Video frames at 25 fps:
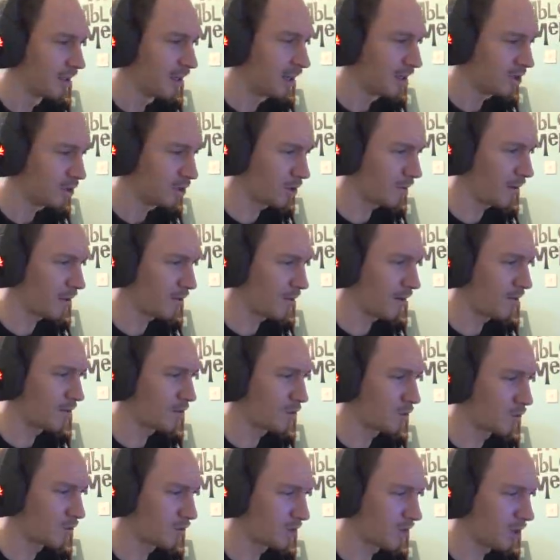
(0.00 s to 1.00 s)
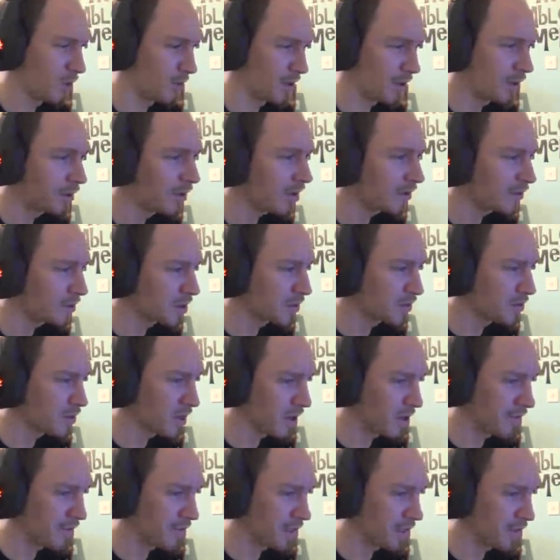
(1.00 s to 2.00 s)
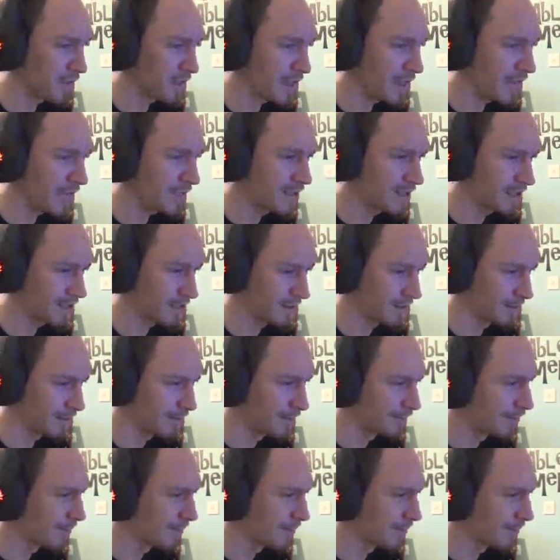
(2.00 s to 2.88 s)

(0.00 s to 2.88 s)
I talk about the Reverend Awdry a lot, but I don't give enough credit for creating them.